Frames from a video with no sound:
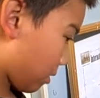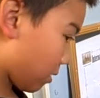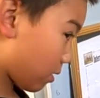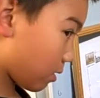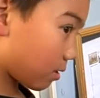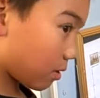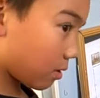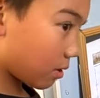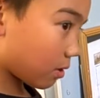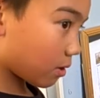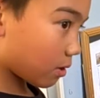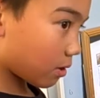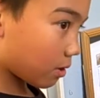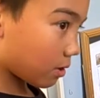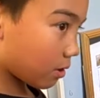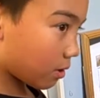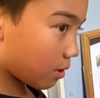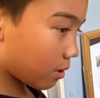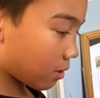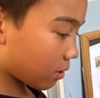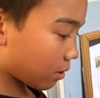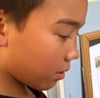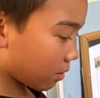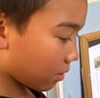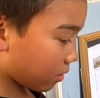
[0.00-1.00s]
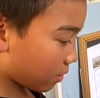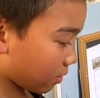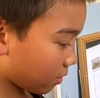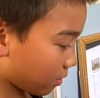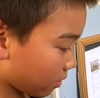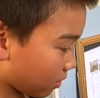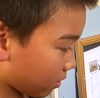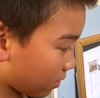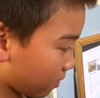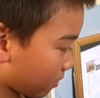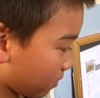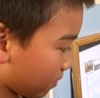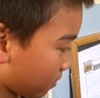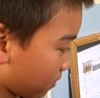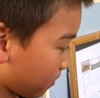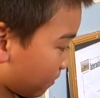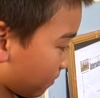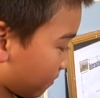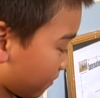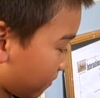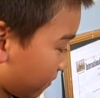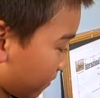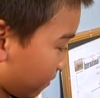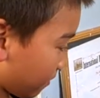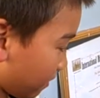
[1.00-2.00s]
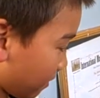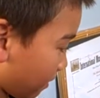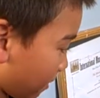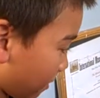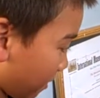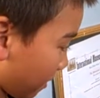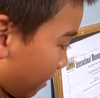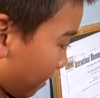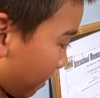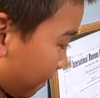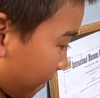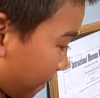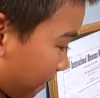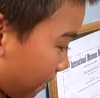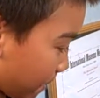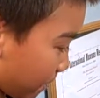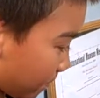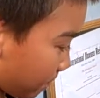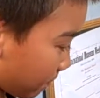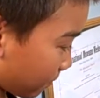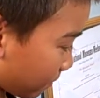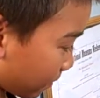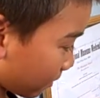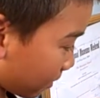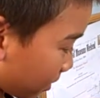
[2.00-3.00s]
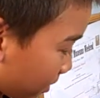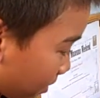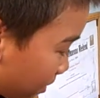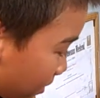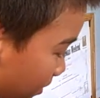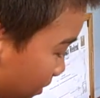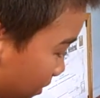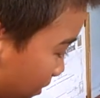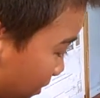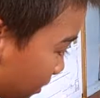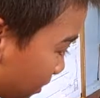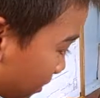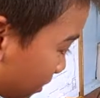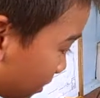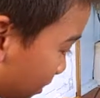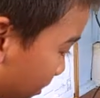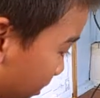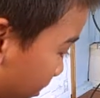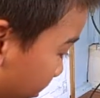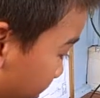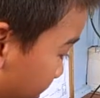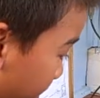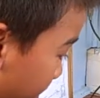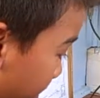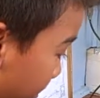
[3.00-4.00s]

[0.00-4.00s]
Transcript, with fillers: Brilliant. And e. now. Where's the next little e.